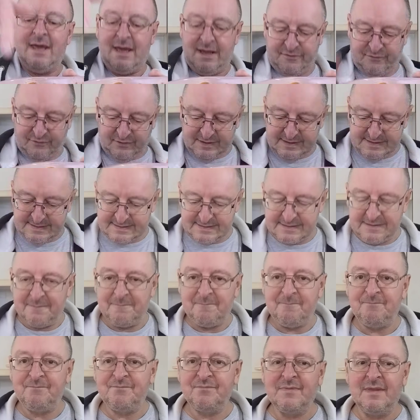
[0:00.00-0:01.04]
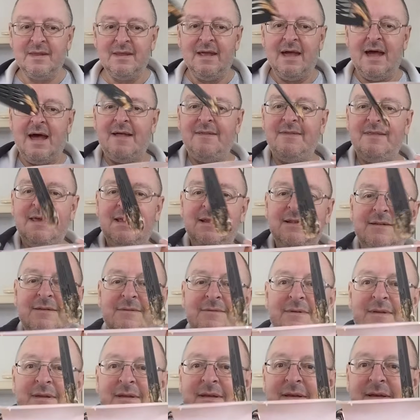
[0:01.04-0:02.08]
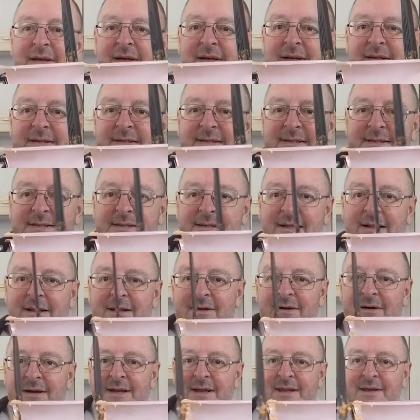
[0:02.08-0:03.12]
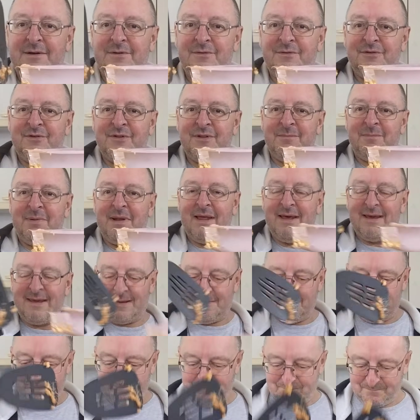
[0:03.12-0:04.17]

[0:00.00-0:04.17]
edges, and then slide it onto the plate.